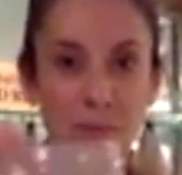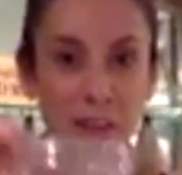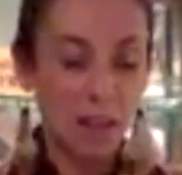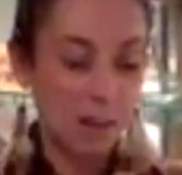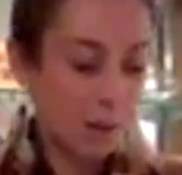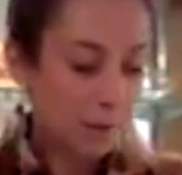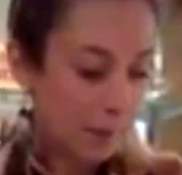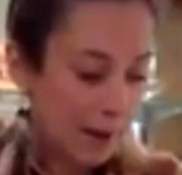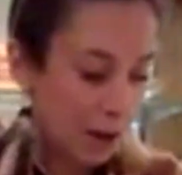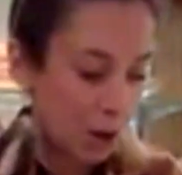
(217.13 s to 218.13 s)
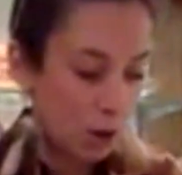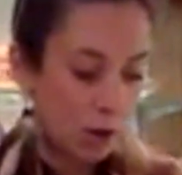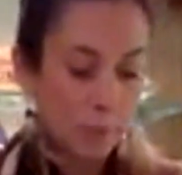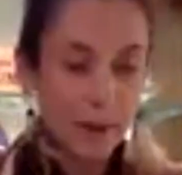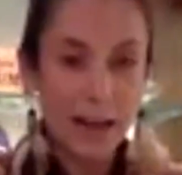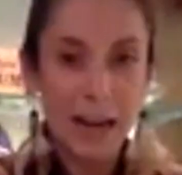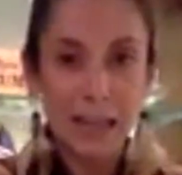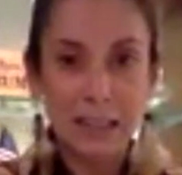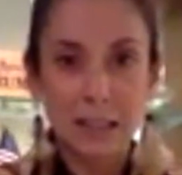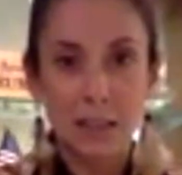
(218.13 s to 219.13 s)
little bit of mango, a little bit of
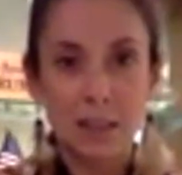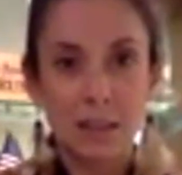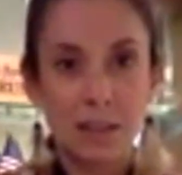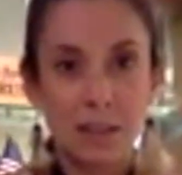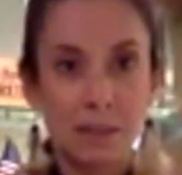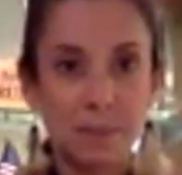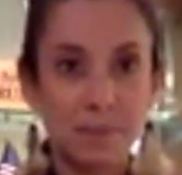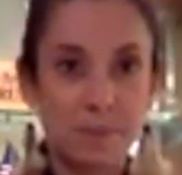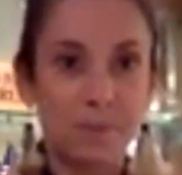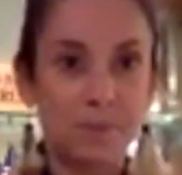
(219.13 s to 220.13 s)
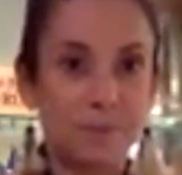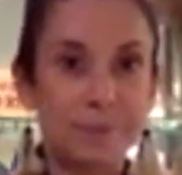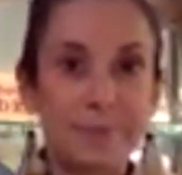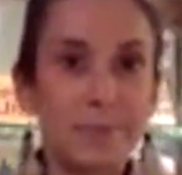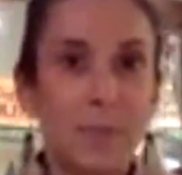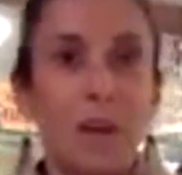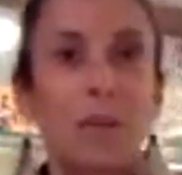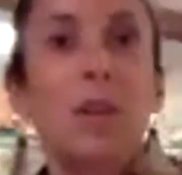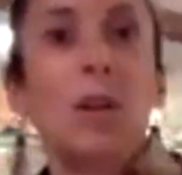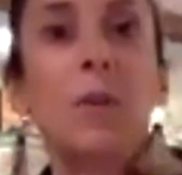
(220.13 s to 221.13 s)
ice. No,
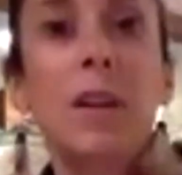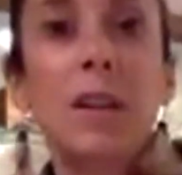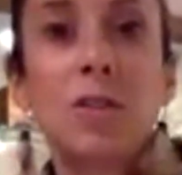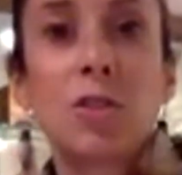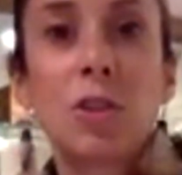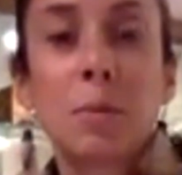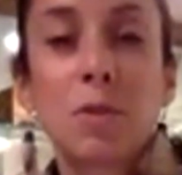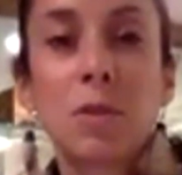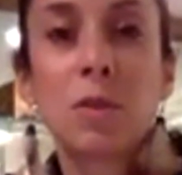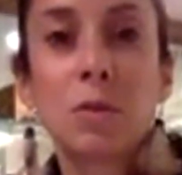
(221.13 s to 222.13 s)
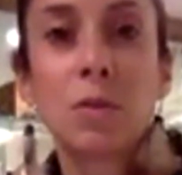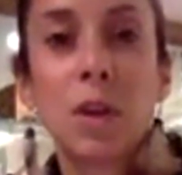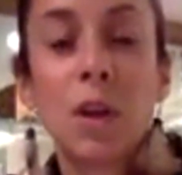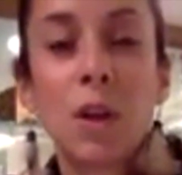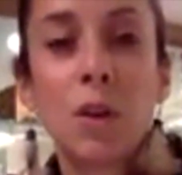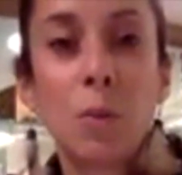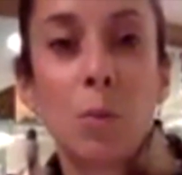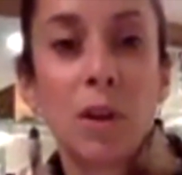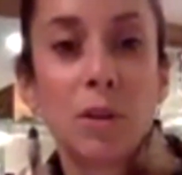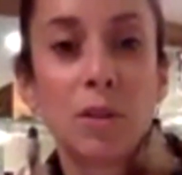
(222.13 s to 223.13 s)
you know what? Instagram's no
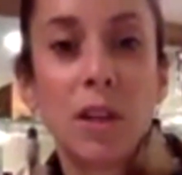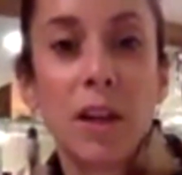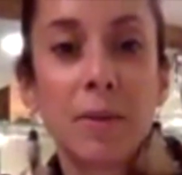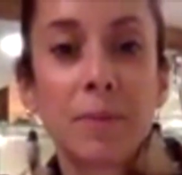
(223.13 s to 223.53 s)
bueno today.